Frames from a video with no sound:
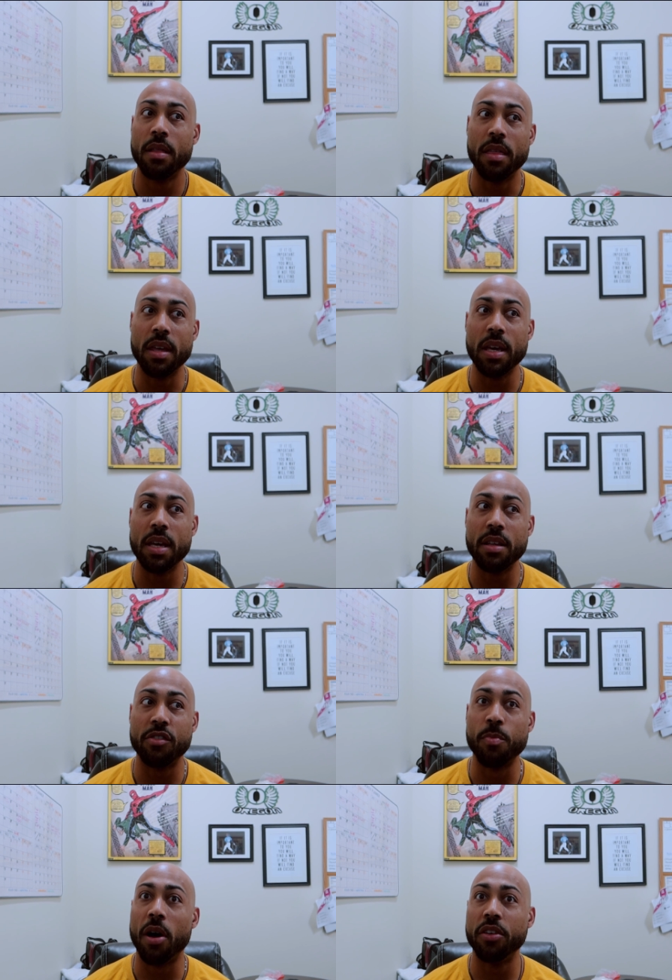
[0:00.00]
the
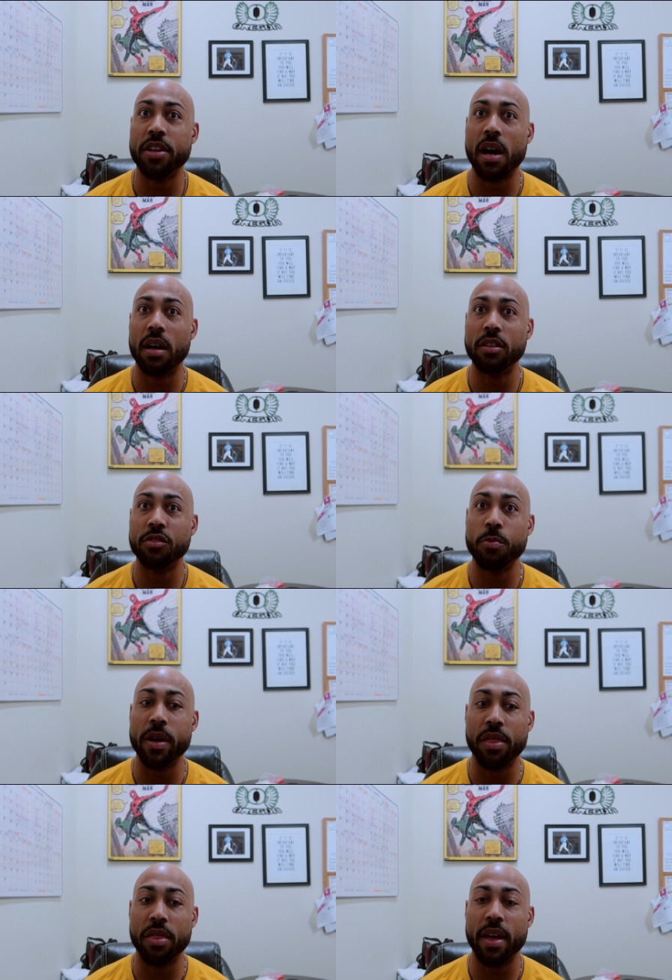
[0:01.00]
small dogs
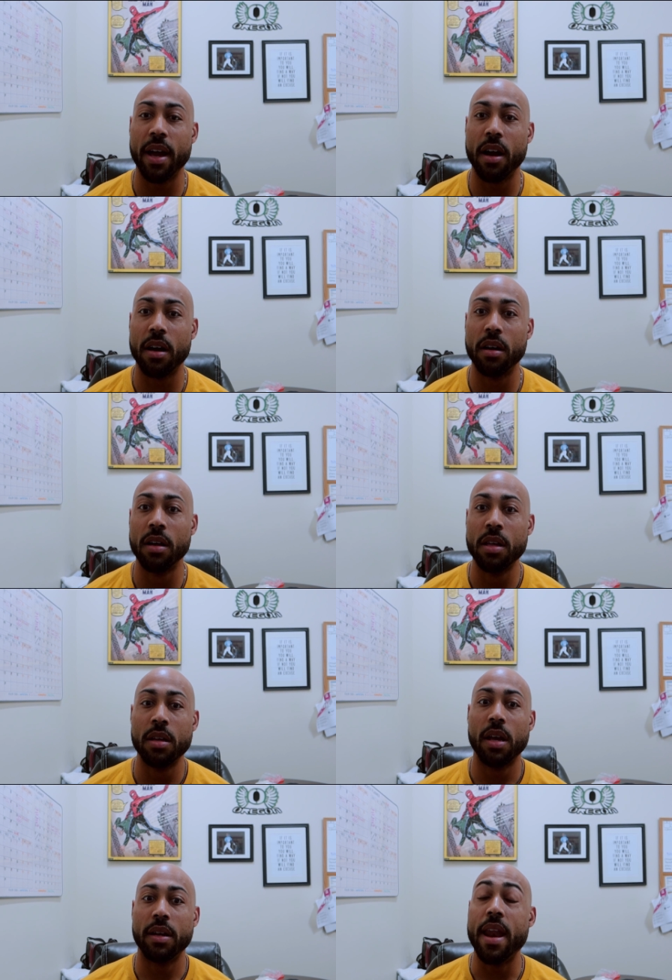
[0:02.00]
with their
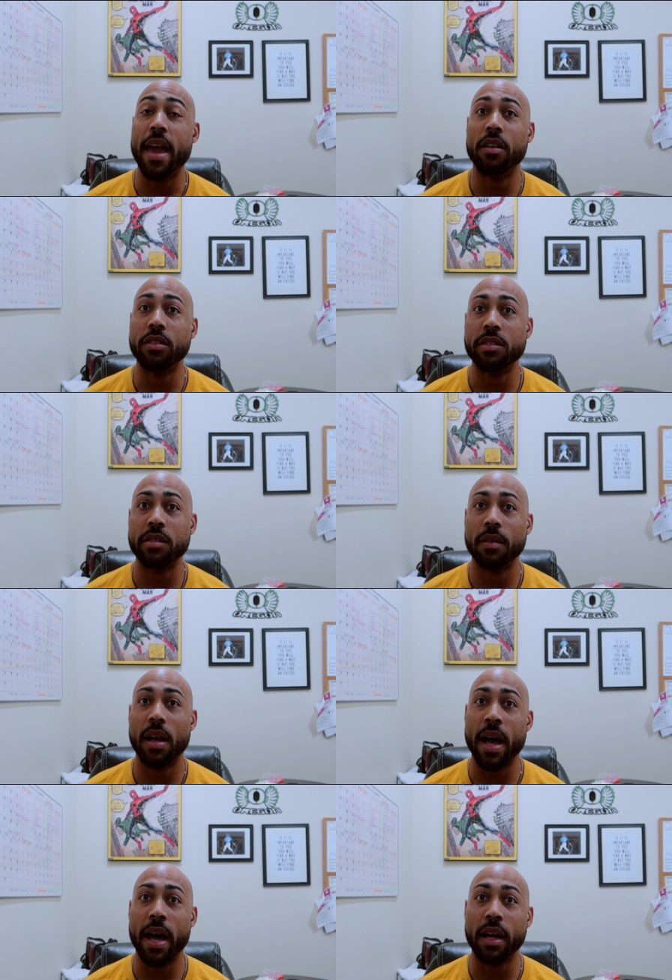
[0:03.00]
nails
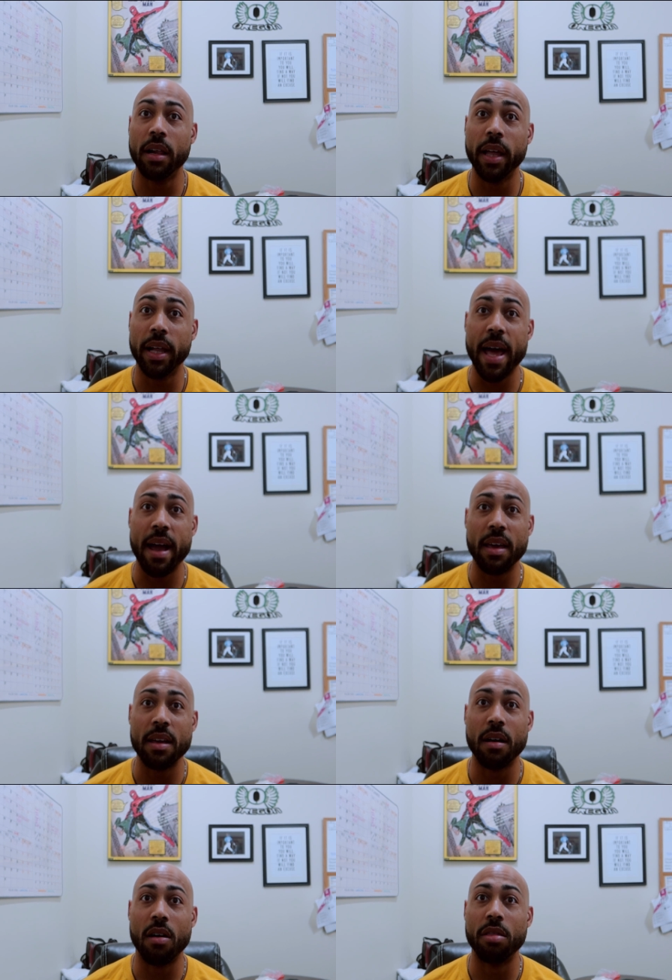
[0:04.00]

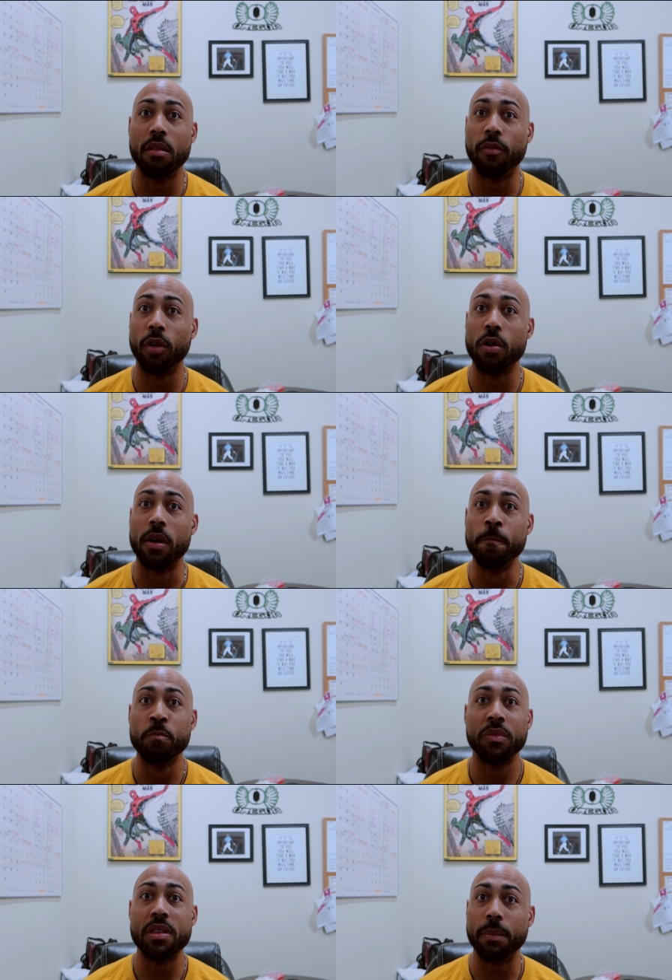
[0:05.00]
click-clacking on the floor.
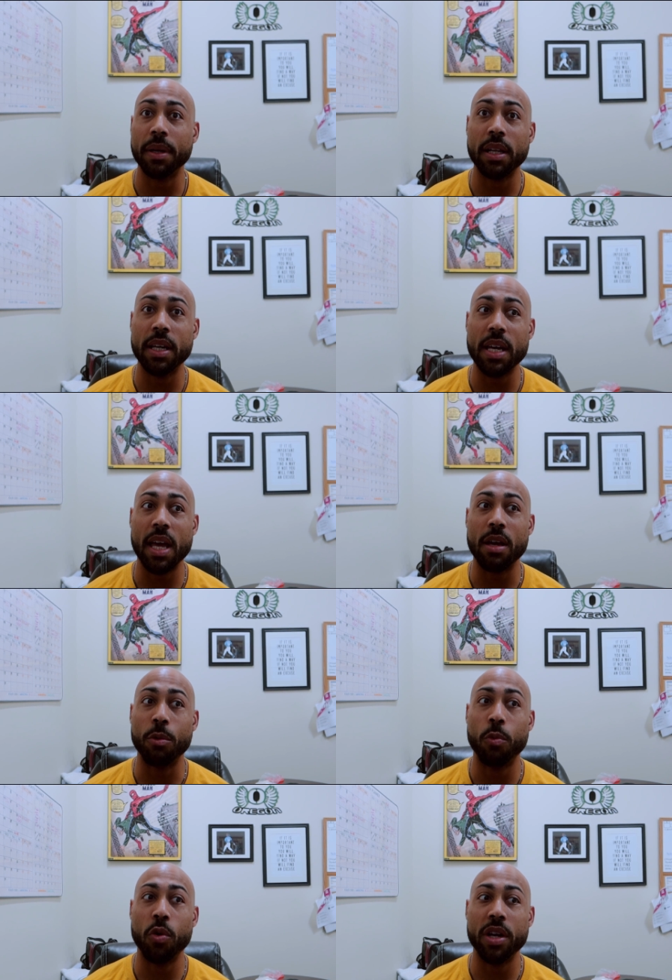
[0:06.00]
Typically
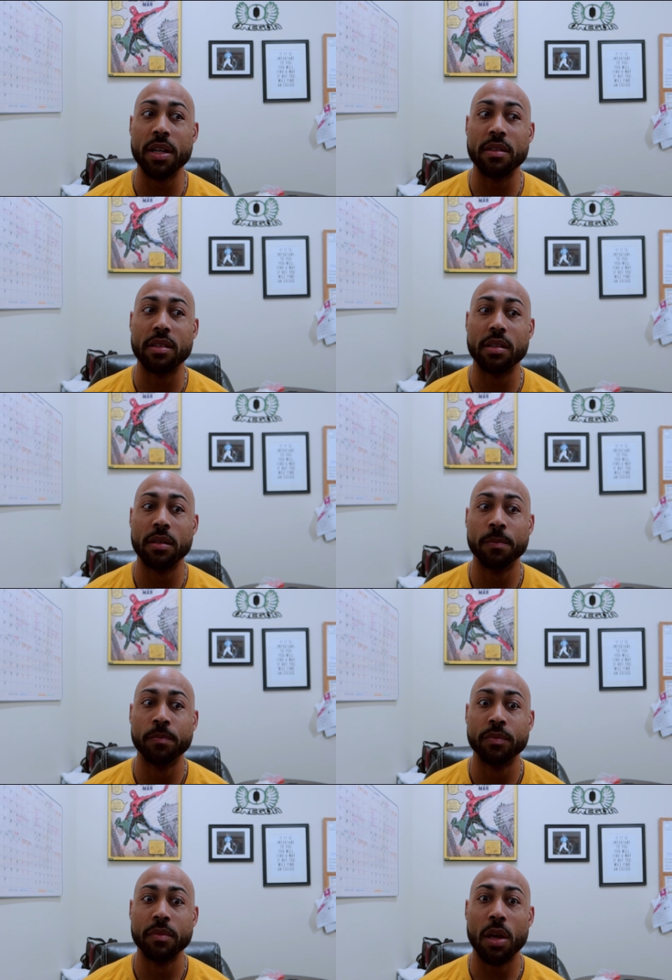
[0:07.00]
it
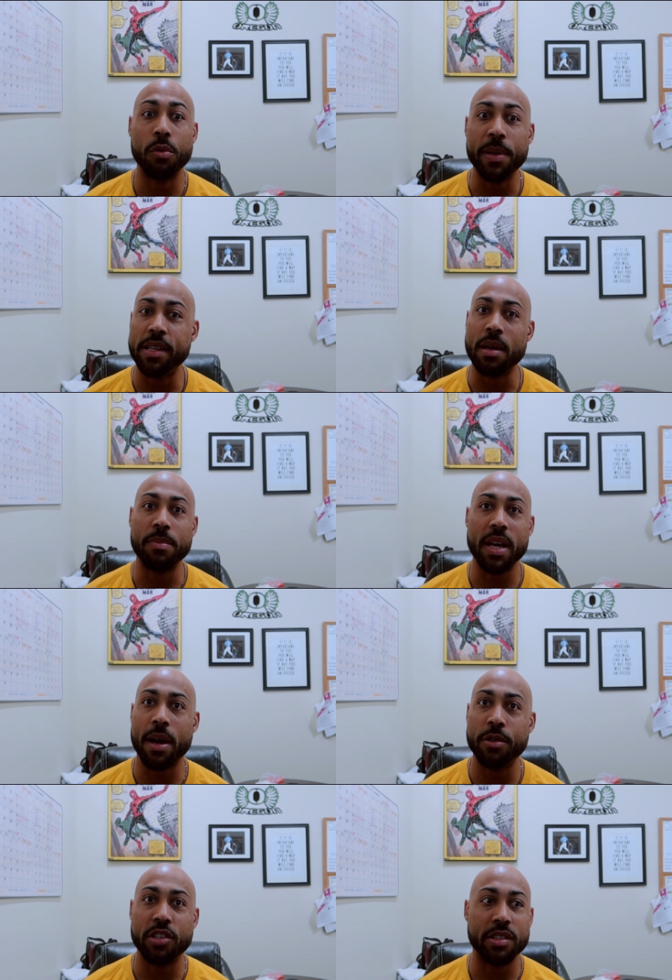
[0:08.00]
would be something
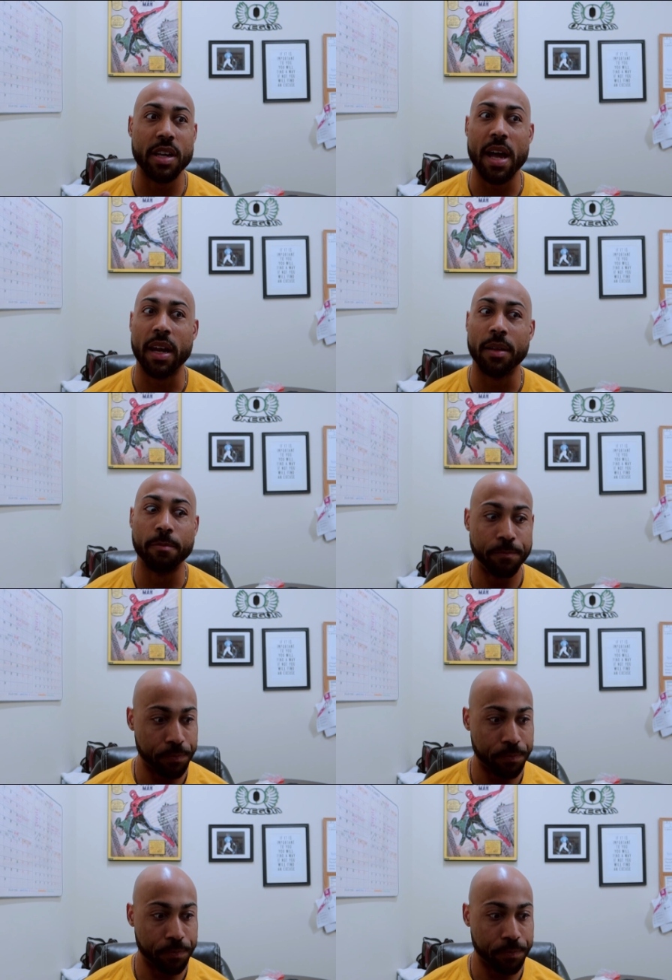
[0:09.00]
I would just kind of